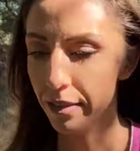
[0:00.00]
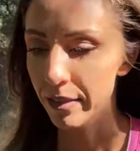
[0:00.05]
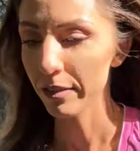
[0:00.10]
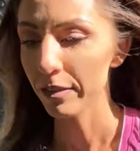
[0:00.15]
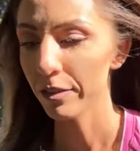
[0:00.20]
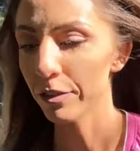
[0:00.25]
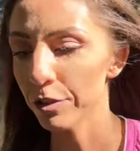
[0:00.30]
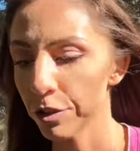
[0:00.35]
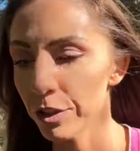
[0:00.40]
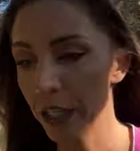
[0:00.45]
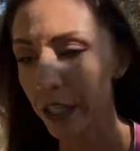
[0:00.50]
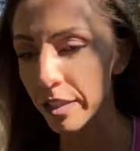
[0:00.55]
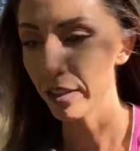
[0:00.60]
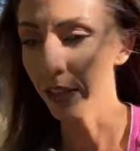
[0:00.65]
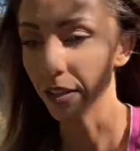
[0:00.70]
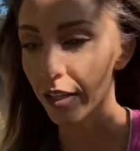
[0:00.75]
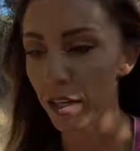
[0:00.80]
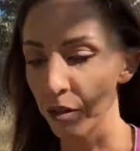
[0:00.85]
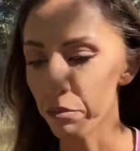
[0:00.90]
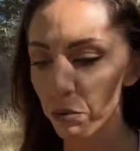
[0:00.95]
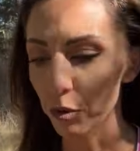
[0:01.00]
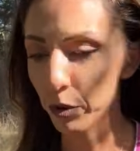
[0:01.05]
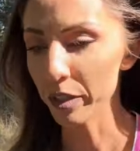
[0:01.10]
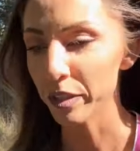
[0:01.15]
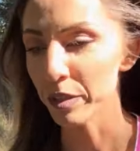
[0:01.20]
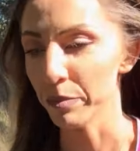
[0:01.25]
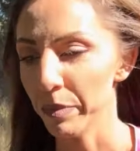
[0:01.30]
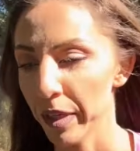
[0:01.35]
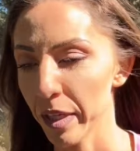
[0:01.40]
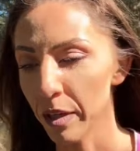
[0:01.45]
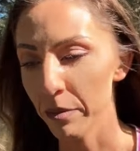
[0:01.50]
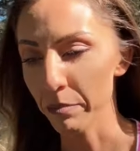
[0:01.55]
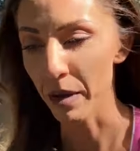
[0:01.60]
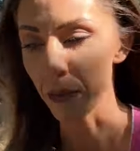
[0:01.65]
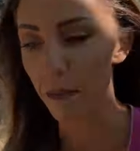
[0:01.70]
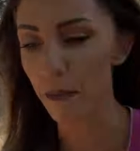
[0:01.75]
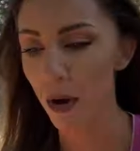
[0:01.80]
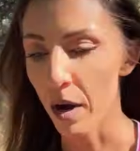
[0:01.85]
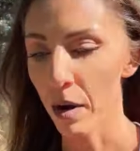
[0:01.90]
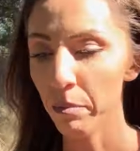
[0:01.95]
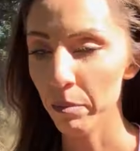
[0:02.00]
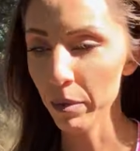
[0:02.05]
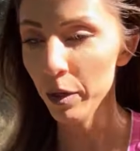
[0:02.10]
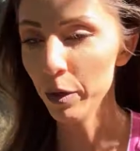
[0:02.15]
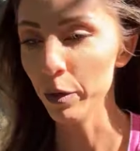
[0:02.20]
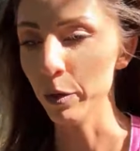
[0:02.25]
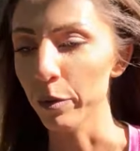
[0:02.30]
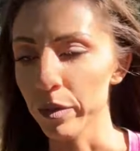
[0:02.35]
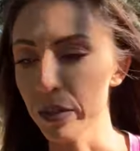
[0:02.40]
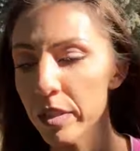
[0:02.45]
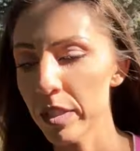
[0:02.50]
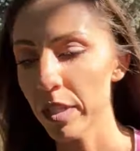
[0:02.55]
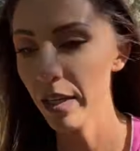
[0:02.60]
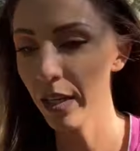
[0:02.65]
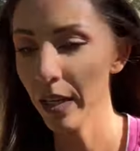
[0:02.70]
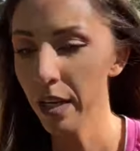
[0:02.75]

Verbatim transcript: straight to the airport to pick up my mom, who was